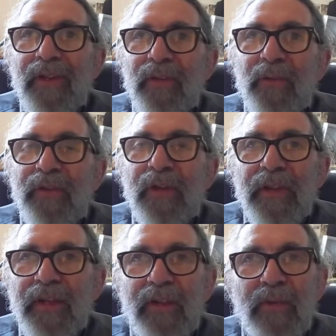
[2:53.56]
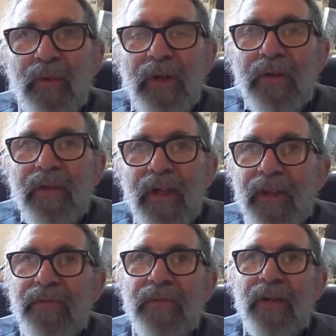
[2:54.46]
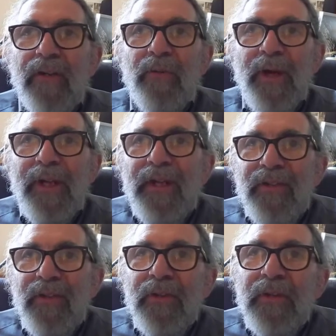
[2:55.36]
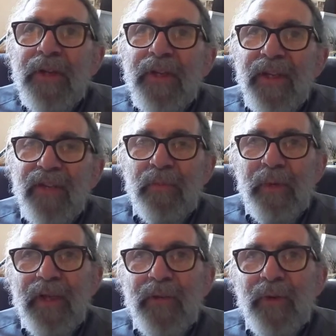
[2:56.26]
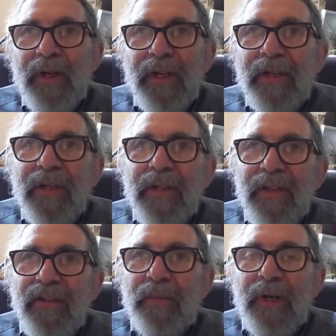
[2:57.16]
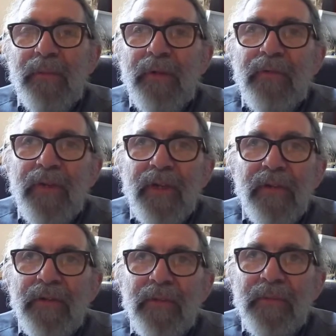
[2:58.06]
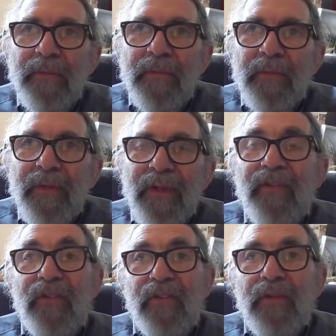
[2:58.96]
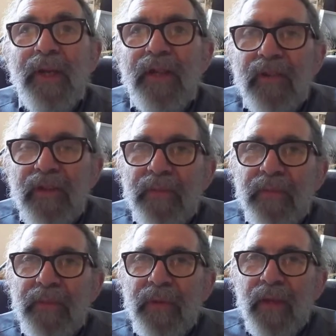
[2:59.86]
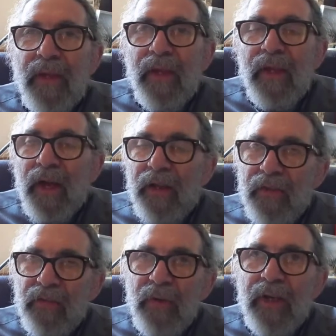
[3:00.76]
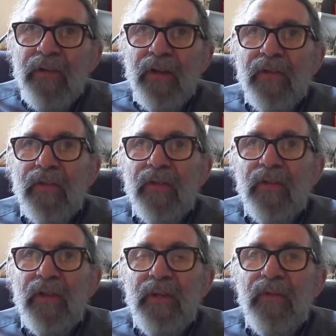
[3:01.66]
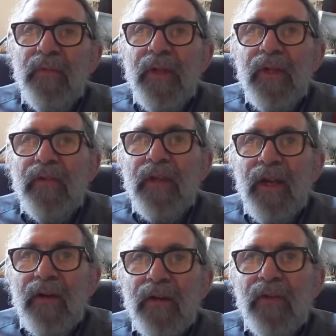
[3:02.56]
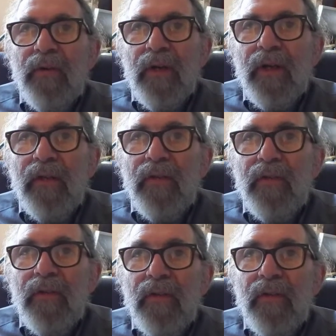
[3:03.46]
the result they didn't want, they find a way to explain why the experiment failed. It's just amazing. And this really does seem to me to characterize